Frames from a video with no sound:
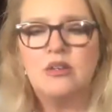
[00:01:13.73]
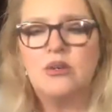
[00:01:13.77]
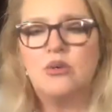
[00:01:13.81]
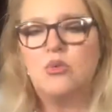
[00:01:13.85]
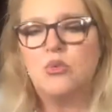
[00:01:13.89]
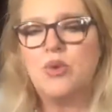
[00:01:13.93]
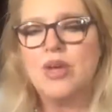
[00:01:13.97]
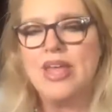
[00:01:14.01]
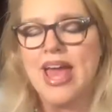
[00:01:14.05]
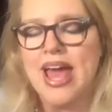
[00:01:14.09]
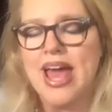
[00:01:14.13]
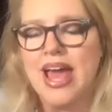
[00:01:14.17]

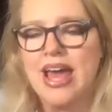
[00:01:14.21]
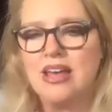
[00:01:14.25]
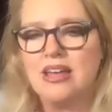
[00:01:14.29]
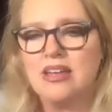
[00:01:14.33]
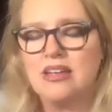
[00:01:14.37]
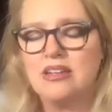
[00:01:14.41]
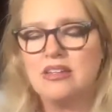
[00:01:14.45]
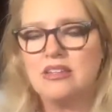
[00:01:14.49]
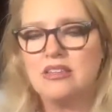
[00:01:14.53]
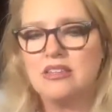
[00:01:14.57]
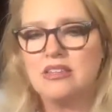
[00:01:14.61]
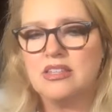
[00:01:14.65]
We
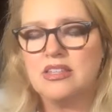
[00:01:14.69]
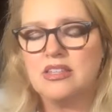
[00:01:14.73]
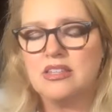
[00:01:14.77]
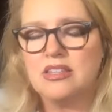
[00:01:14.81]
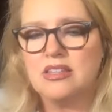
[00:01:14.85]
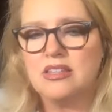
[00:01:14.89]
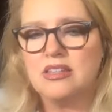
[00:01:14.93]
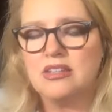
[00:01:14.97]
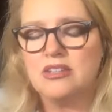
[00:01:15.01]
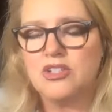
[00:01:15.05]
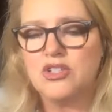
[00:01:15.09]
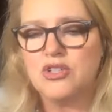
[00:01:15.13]
had
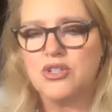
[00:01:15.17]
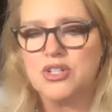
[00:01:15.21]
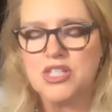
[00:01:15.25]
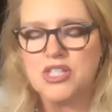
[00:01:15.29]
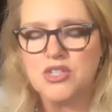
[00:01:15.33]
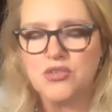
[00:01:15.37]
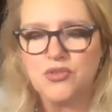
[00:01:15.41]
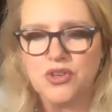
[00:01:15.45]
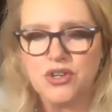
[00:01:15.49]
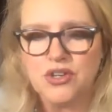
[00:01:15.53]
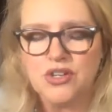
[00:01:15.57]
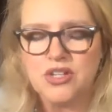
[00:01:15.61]
the
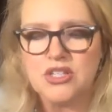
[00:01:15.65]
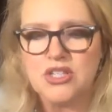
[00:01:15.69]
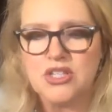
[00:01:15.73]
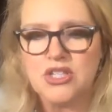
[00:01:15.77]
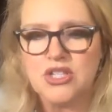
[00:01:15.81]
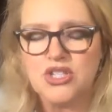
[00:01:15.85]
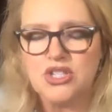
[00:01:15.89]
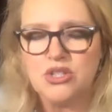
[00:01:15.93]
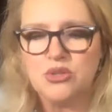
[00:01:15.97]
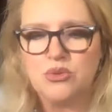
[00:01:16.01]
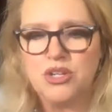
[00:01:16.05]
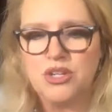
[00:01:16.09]
transference
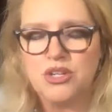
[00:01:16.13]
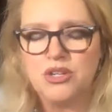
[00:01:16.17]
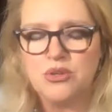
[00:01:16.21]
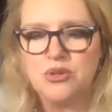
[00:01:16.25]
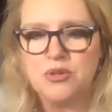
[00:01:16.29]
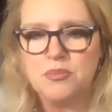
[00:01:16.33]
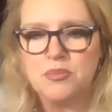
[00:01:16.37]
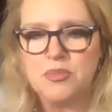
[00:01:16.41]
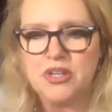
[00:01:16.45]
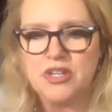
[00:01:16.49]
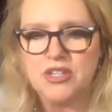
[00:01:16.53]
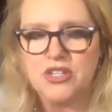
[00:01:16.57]
to a new
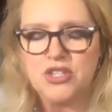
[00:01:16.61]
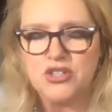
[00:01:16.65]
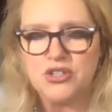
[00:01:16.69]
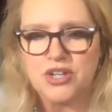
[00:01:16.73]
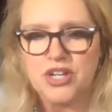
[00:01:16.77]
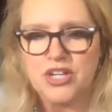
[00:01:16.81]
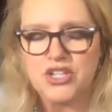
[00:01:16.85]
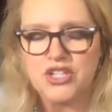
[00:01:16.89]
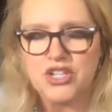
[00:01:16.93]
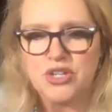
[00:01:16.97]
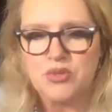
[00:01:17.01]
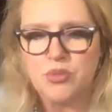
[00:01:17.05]

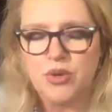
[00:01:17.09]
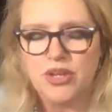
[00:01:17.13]
administration.